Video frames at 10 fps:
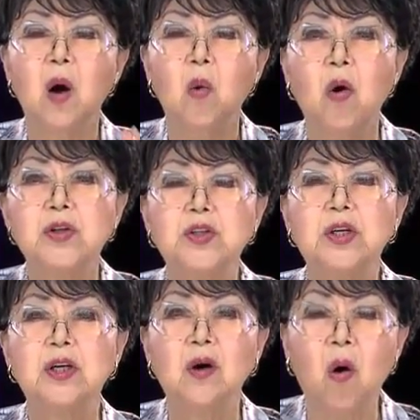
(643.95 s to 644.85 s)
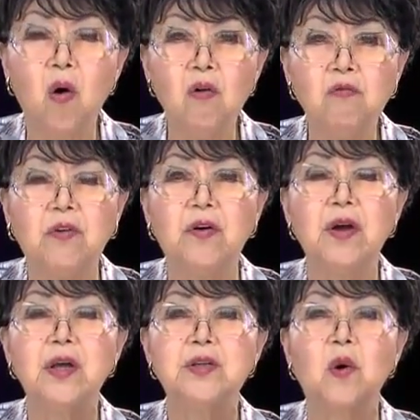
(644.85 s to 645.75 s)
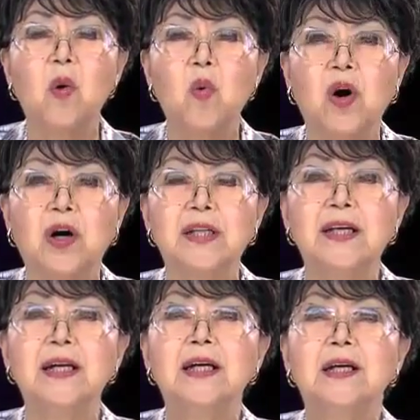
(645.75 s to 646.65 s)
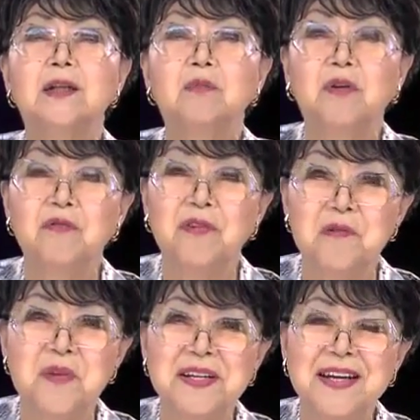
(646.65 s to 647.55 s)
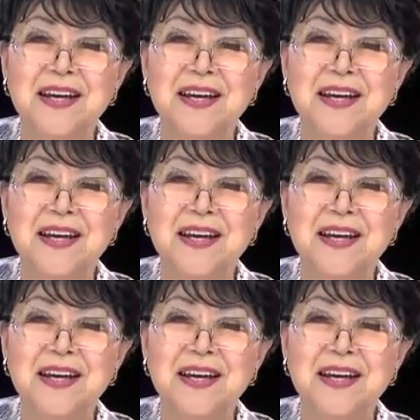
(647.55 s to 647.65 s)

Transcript: watching over His own Word to perform it.